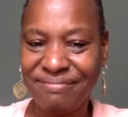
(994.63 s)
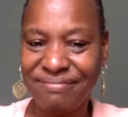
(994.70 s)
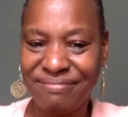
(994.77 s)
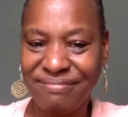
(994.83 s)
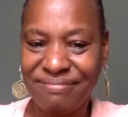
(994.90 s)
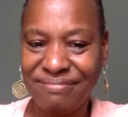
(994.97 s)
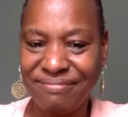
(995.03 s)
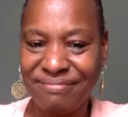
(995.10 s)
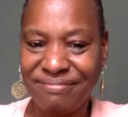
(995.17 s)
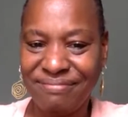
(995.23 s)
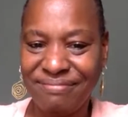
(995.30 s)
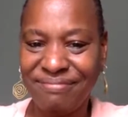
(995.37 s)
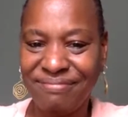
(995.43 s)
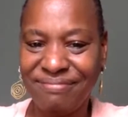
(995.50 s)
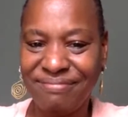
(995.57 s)

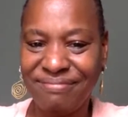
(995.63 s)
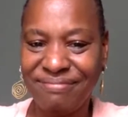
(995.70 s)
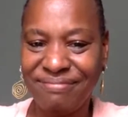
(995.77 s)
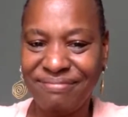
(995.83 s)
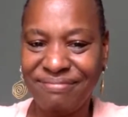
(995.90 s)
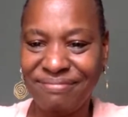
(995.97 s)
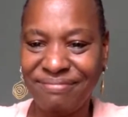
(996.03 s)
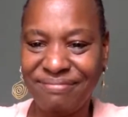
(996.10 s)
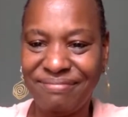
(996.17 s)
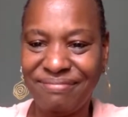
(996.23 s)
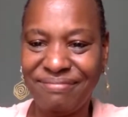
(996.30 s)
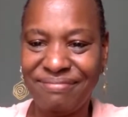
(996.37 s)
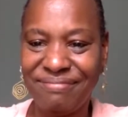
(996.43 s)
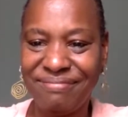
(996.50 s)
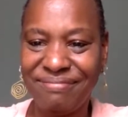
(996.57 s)

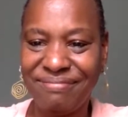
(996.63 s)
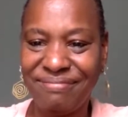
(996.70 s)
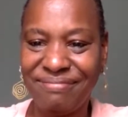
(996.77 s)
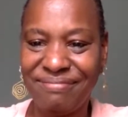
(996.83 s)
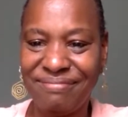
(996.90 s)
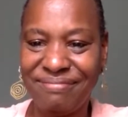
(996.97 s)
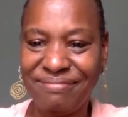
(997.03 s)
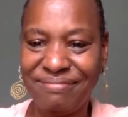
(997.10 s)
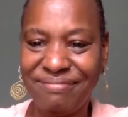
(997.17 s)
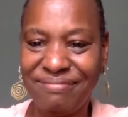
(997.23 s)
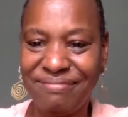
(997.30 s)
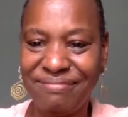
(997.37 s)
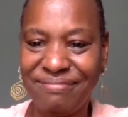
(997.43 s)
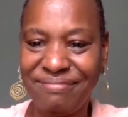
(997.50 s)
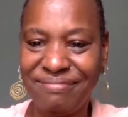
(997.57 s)

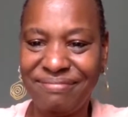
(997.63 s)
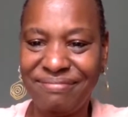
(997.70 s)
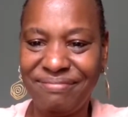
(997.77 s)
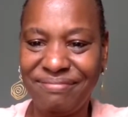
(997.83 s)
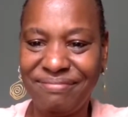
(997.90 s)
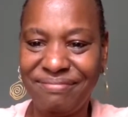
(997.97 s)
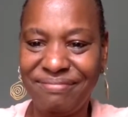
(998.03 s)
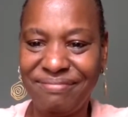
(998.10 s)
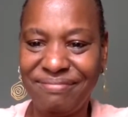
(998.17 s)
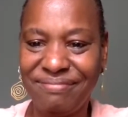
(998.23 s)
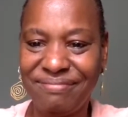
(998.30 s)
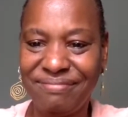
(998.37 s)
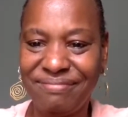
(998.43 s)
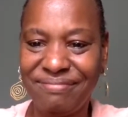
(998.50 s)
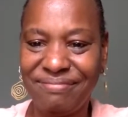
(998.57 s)

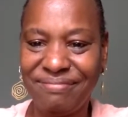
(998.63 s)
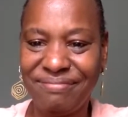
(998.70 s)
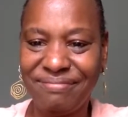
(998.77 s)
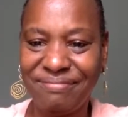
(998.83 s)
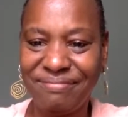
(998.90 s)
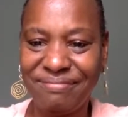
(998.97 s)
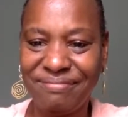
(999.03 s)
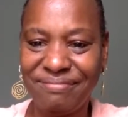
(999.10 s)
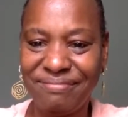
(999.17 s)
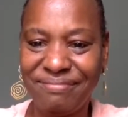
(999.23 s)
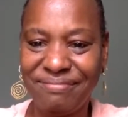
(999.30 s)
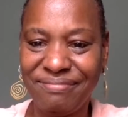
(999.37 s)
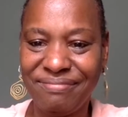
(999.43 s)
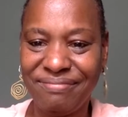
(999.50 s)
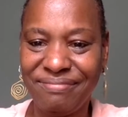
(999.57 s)

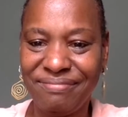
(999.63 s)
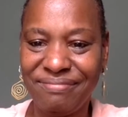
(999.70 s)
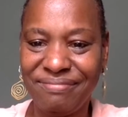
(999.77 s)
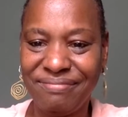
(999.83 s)
[no speech]